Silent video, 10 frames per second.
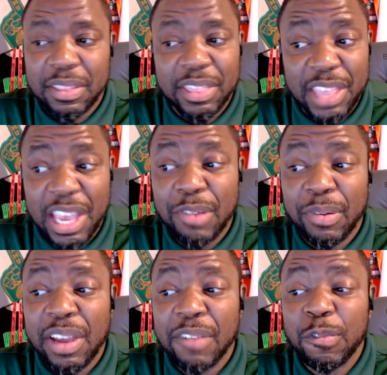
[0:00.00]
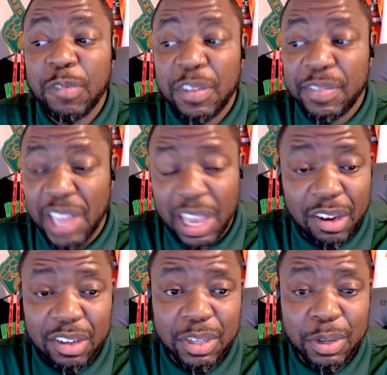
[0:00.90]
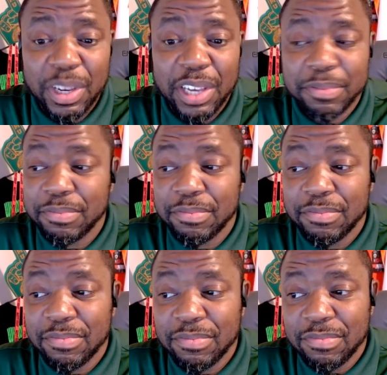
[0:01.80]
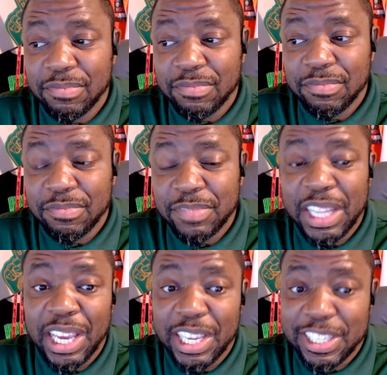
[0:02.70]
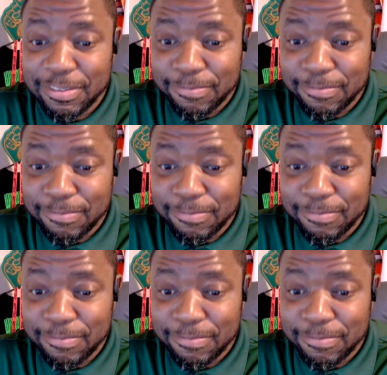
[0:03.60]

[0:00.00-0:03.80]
They ran for 58 yards the whole game. Like,